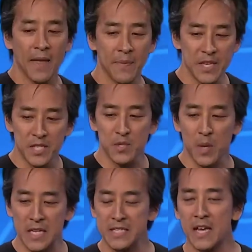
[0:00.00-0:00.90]
this is what it
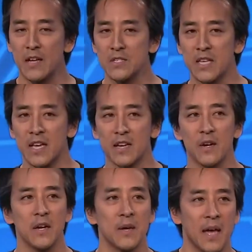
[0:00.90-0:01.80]
sounds like
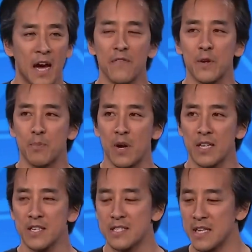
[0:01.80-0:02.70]
after
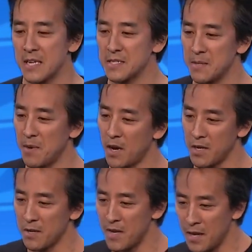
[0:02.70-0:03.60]
processing and some
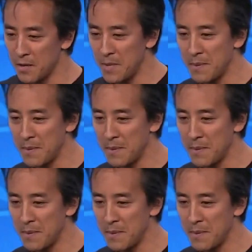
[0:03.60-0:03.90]
audio alchemy.